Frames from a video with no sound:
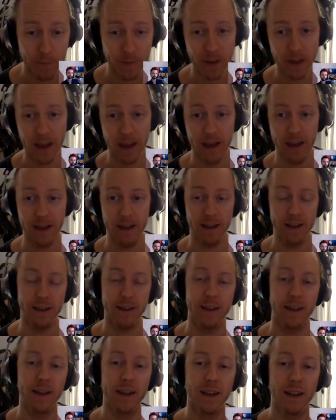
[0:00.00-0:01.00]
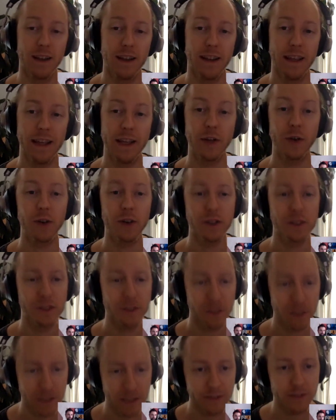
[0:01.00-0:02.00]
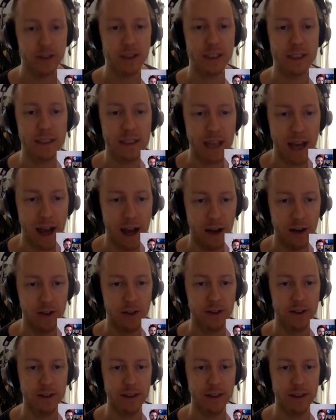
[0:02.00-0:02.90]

And in order to deliver these cows,